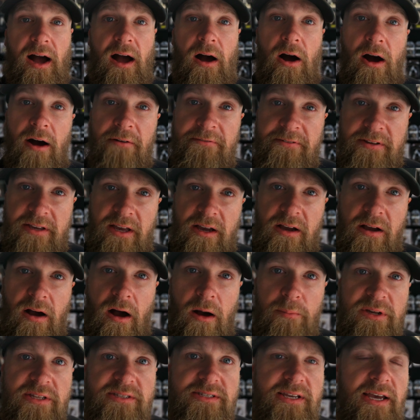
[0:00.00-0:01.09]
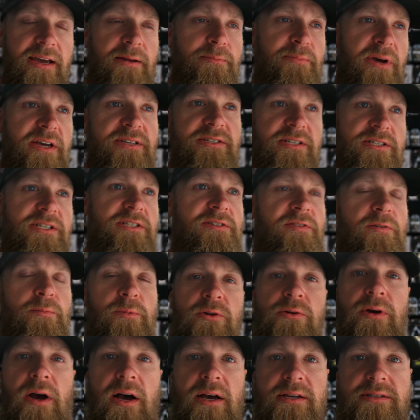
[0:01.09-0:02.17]
I often get comments and messages from
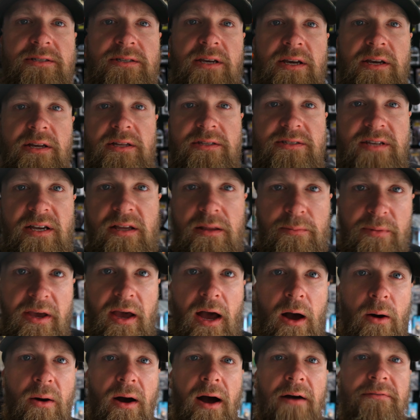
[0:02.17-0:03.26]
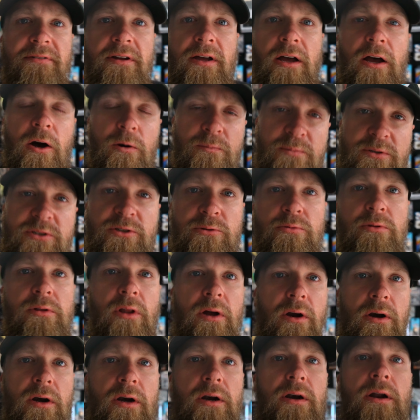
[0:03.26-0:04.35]
you guys telling me how I've helped you
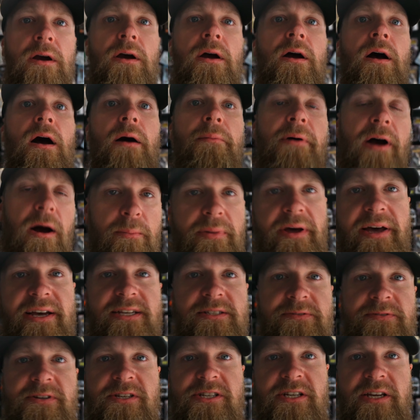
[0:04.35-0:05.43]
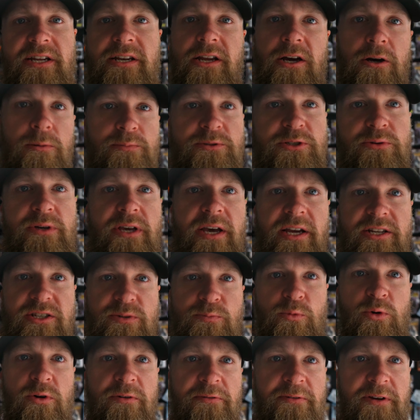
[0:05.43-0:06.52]
learn about bass fishing and helped you catch
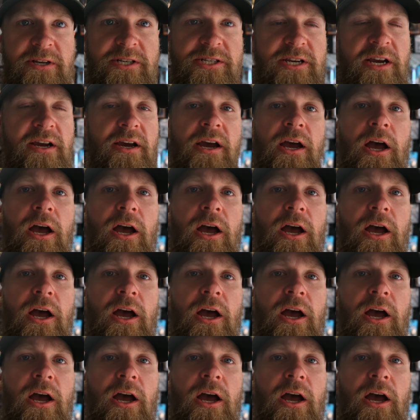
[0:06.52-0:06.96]
more fish,